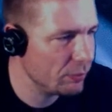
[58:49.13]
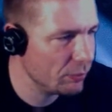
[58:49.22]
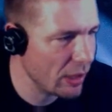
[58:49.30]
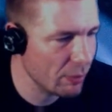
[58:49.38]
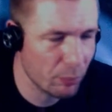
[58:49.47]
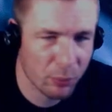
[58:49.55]

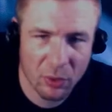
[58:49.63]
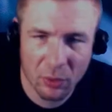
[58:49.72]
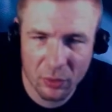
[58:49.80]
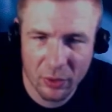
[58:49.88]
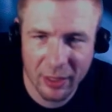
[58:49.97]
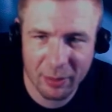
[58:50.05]
I
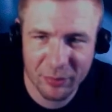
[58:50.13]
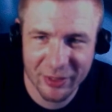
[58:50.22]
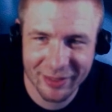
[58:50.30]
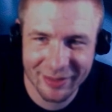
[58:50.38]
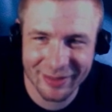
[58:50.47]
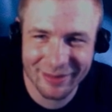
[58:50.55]
programmed
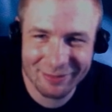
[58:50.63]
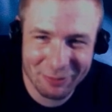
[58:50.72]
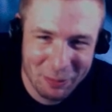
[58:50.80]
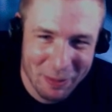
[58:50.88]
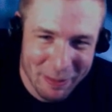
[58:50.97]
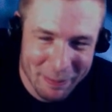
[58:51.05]
it.
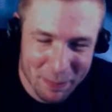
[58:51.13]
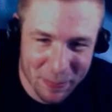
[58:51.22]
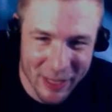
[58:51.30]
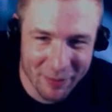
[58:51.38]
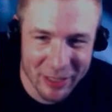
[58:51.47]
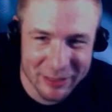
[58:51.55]

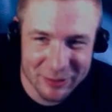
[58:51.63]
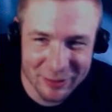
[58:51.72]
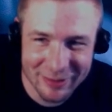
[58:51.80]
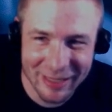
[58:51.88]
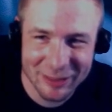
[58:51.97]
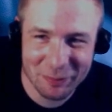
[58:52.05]

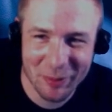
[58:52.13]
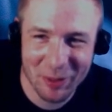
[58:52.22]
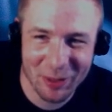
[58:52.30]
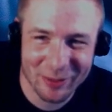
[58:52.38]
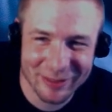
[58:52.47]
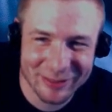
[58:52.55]
That's
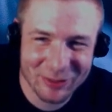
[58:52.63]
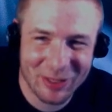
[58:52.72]
beyond this.